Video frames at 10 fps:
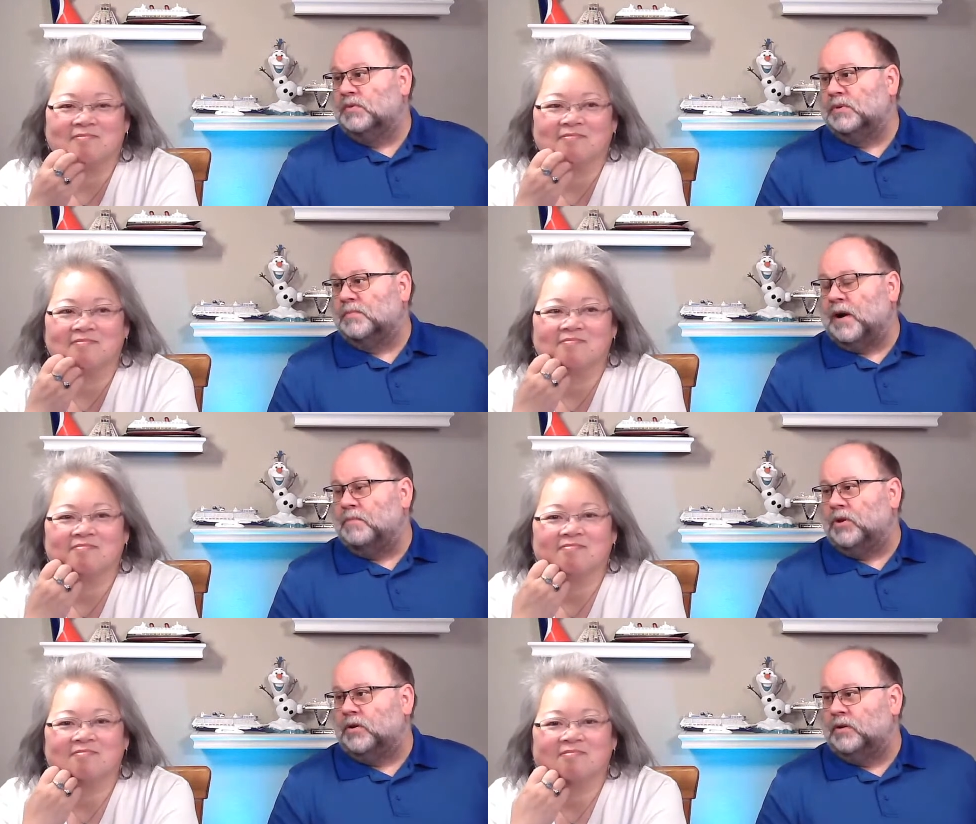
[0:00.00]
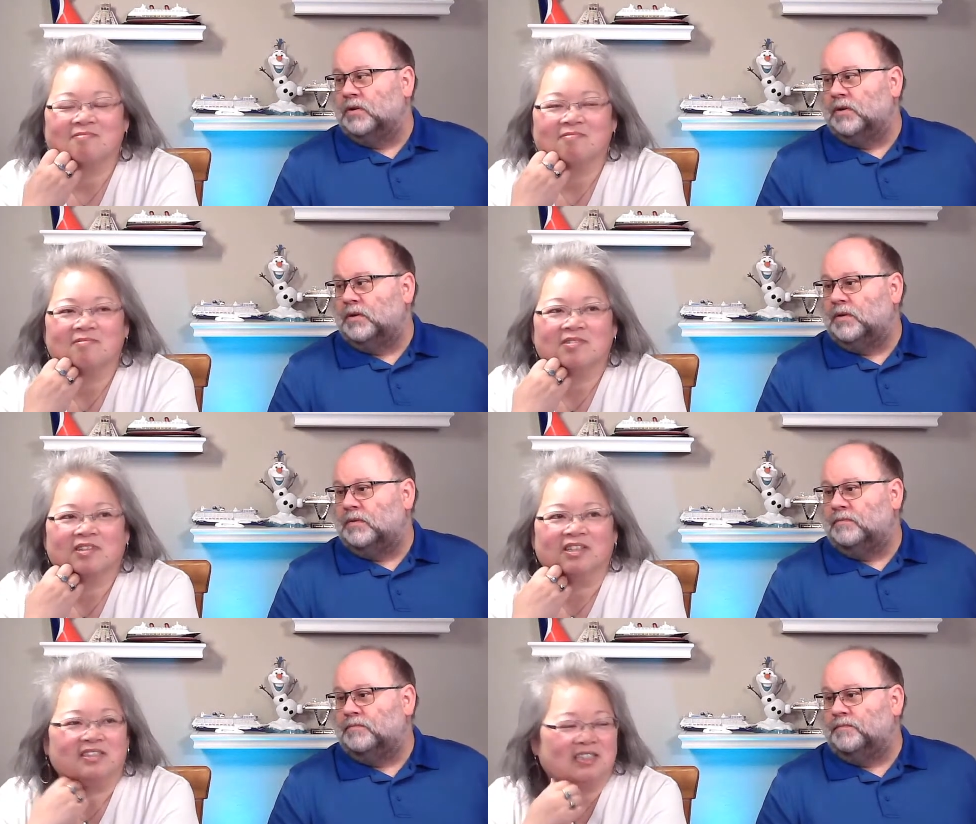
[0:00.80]
Speaker 1: the most popular?
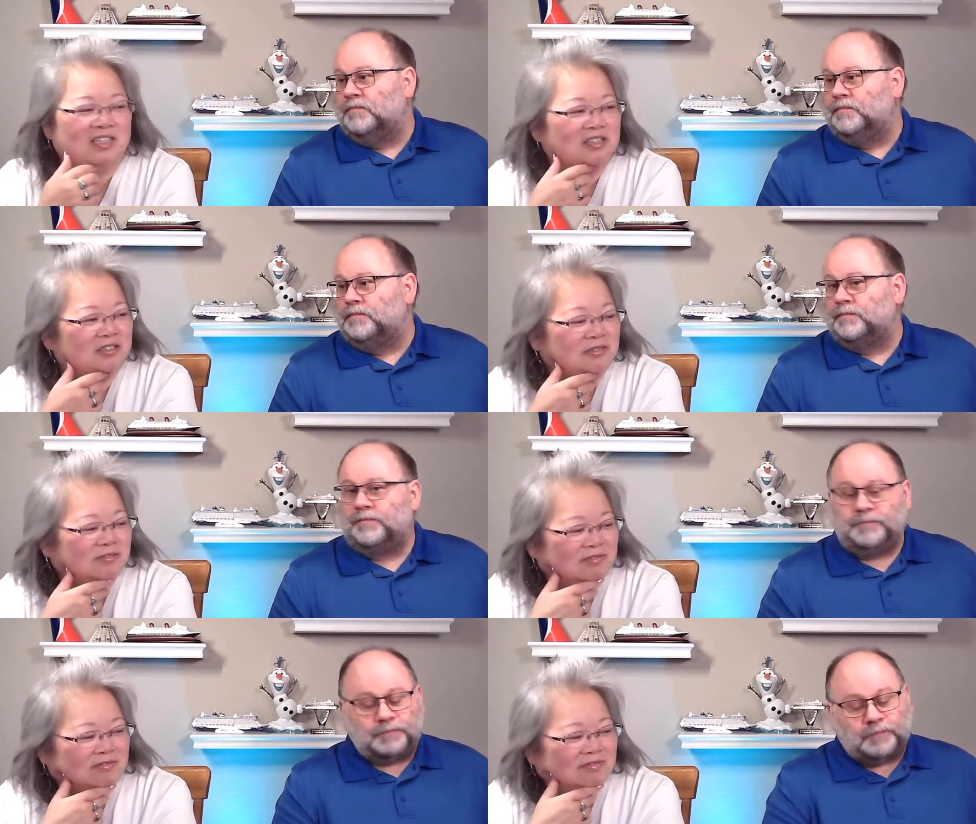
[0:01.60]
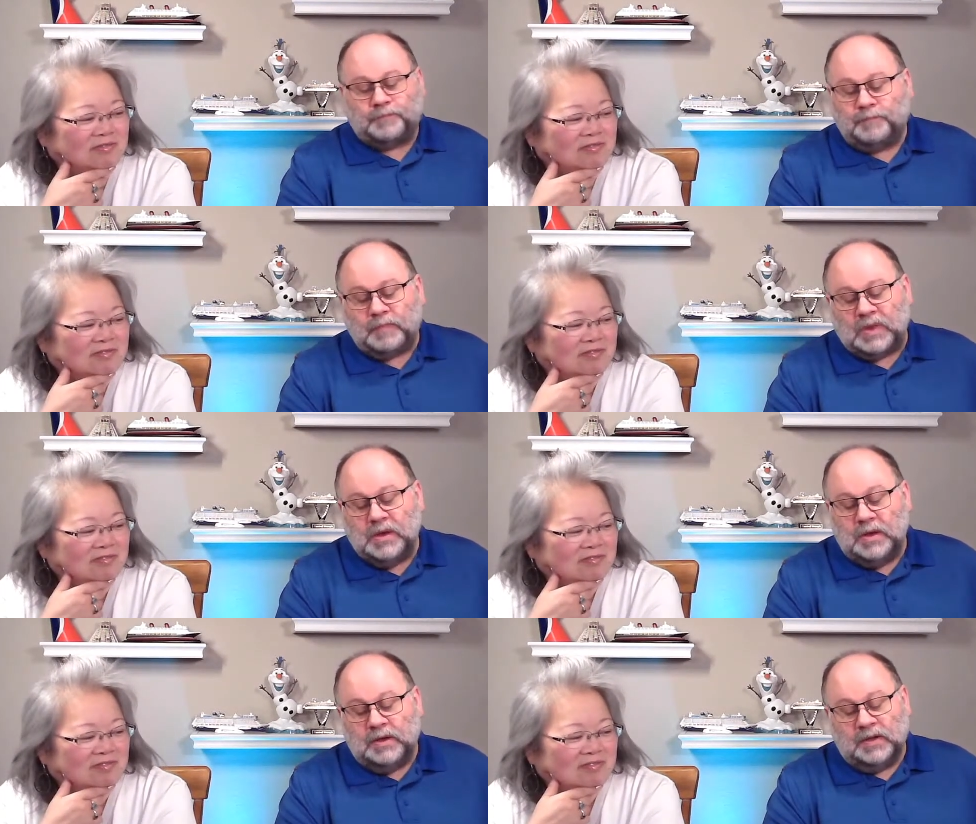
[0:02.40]
Speaker 2: Casino?
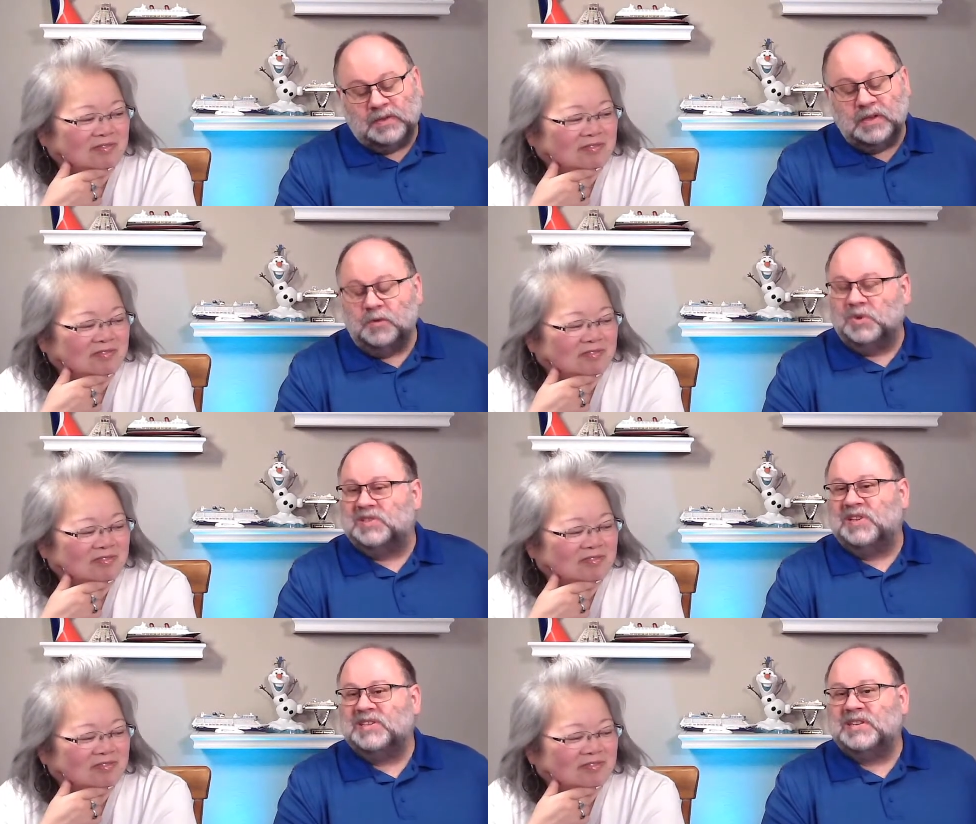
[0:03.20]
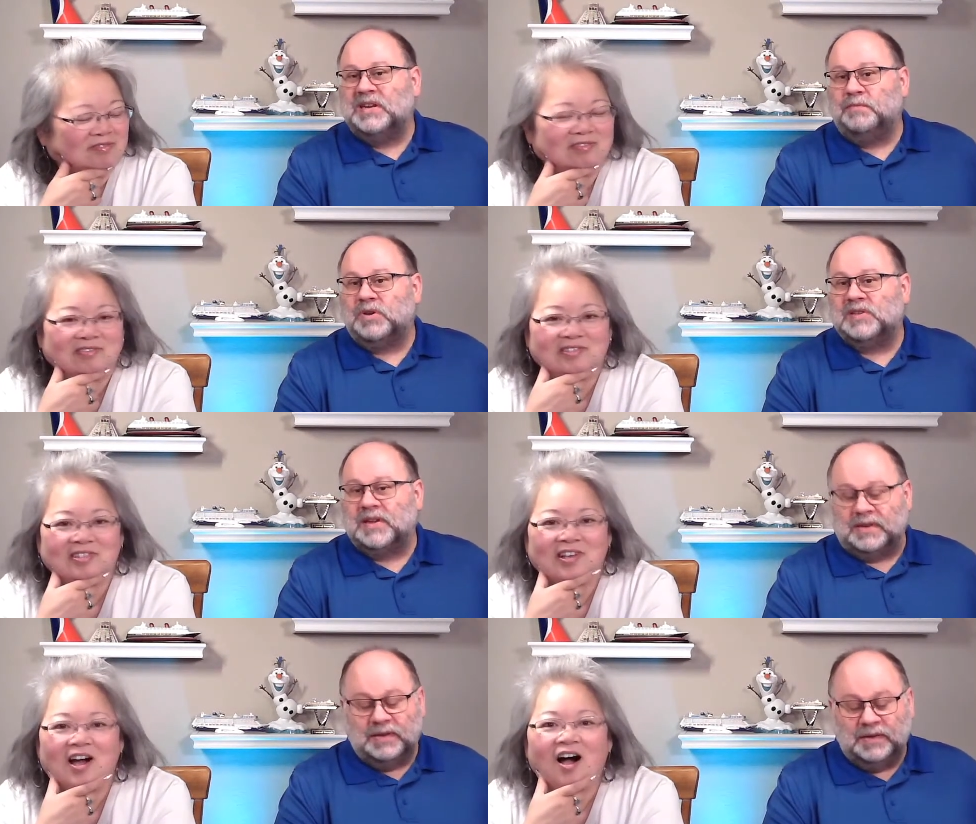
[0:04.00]
Speaker 1: Casino was sixteen
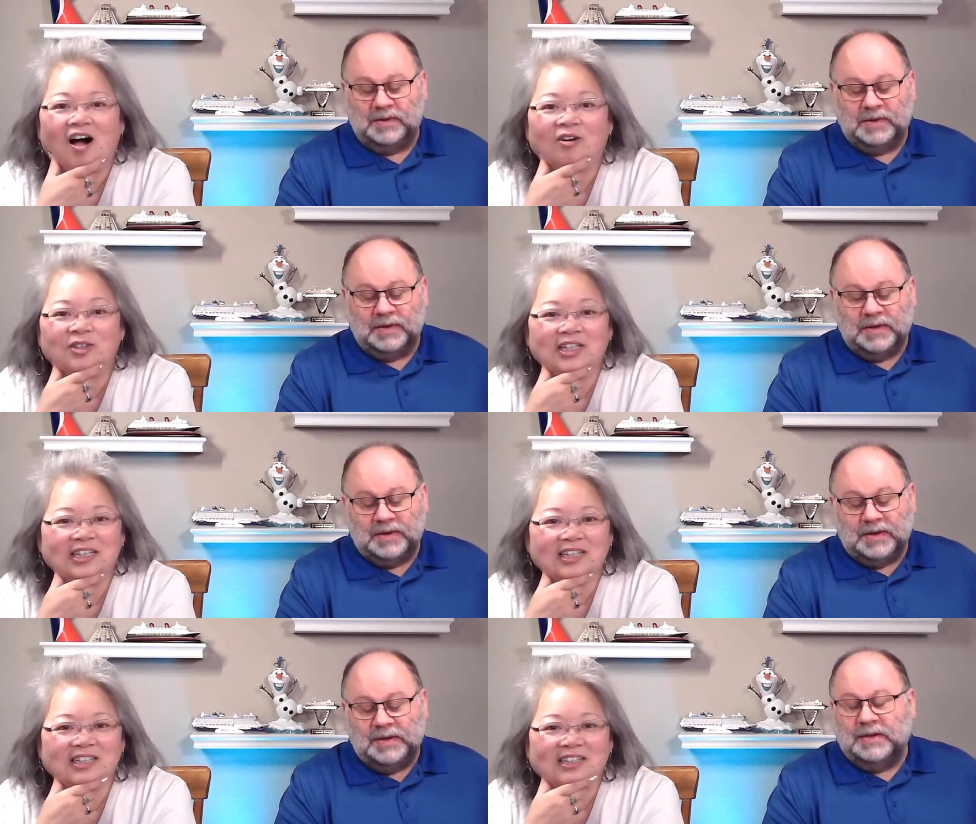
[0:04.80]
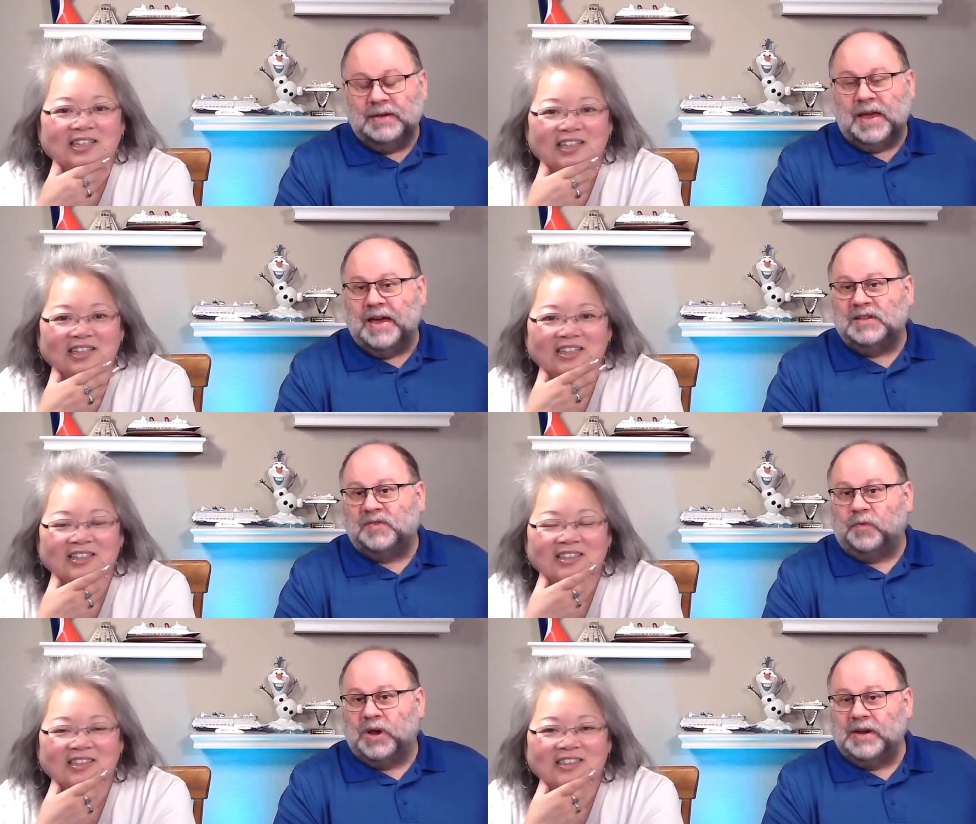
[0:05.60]
percent.
Speaker 2: Really?
Speaker 1: As
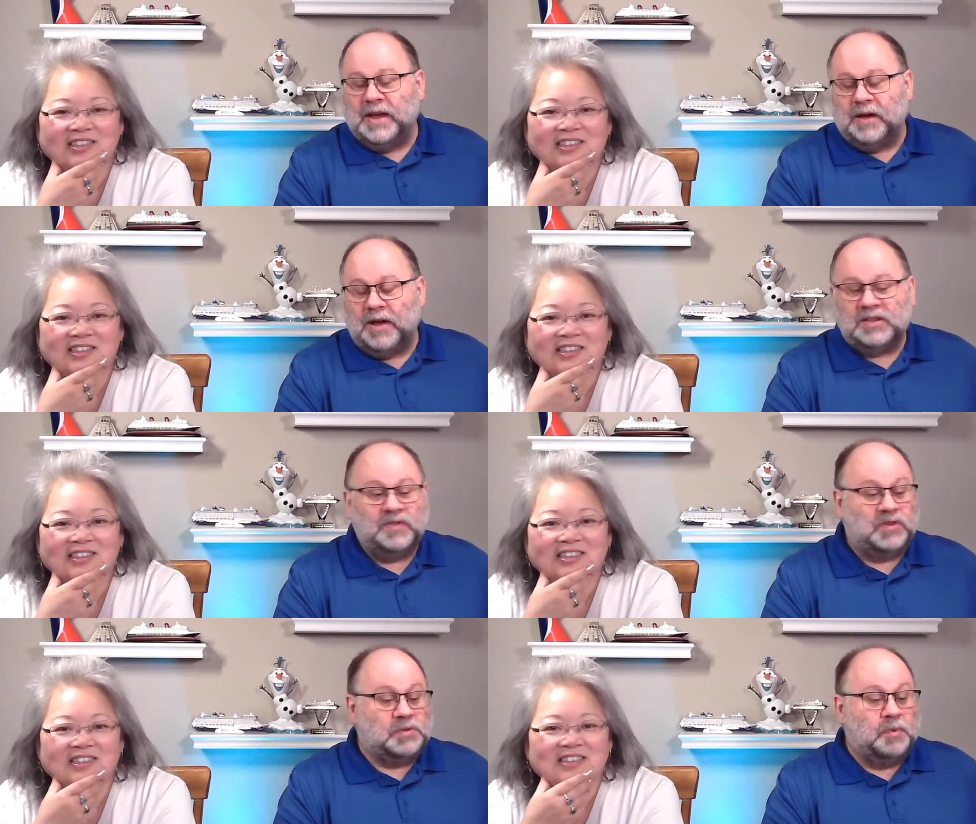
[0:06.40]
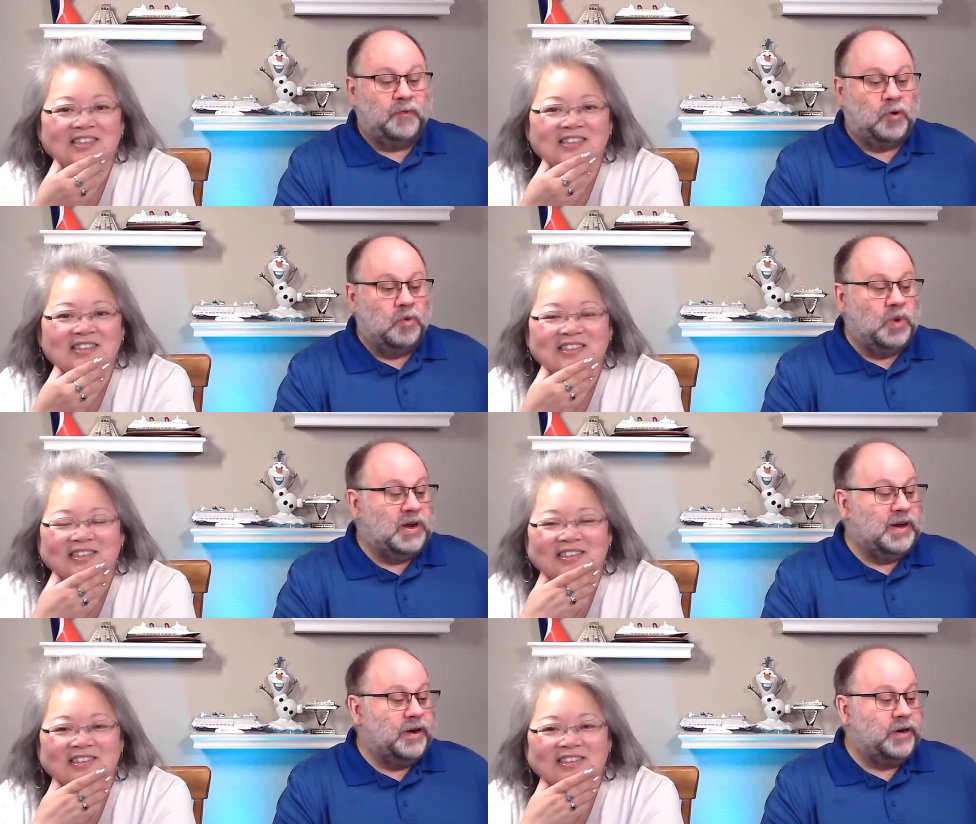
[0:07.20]
of right now, as of just before we went
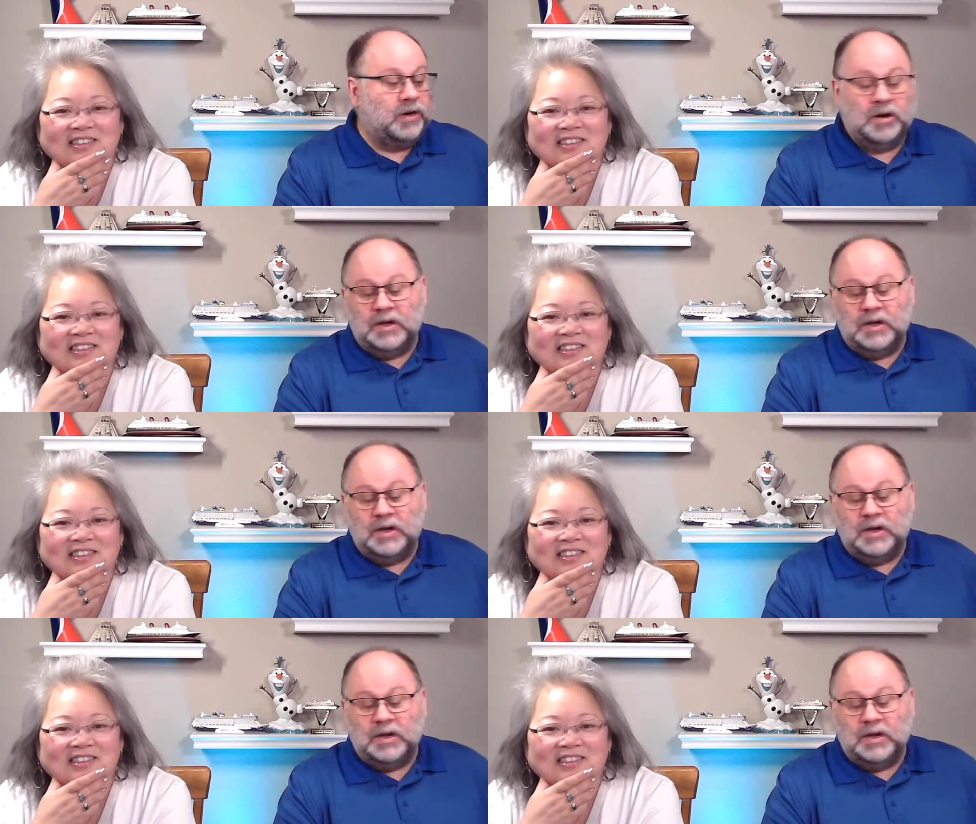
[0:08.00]
on air here,